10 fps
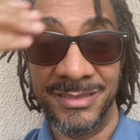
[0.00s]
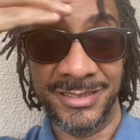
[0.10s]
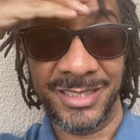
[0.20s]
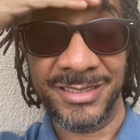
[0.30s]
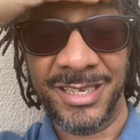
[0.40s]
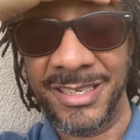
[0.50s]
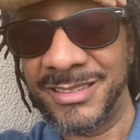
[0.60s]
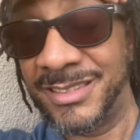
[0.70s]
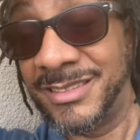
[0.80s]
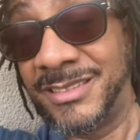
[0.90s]
just
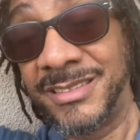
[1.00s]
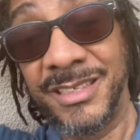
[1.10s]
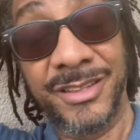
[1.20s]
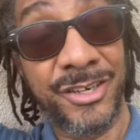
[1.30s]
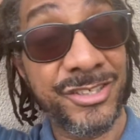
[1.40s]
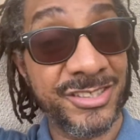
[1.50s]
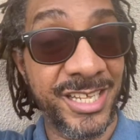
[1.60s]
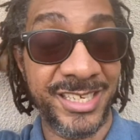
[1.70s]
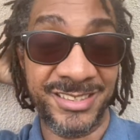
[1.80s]
because it's a Thursday,